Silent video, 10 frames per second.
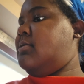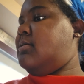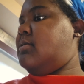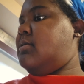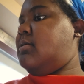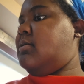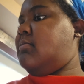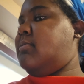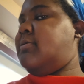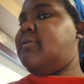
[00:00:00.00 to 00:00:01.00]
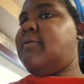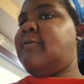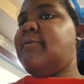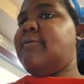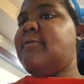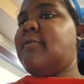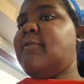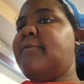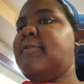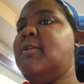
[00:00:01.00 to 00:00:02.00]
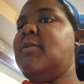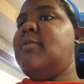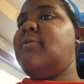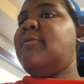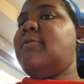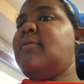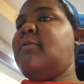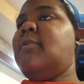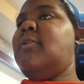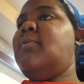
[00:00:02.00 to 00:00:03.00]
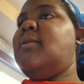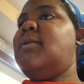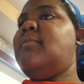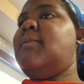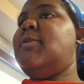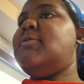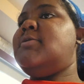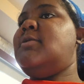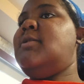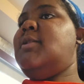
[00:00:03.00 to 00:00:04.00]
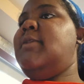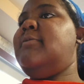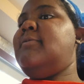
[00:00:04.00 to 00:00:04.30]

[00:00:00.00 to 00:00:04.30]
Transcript: They're a little bit still soft. So you want to make sure you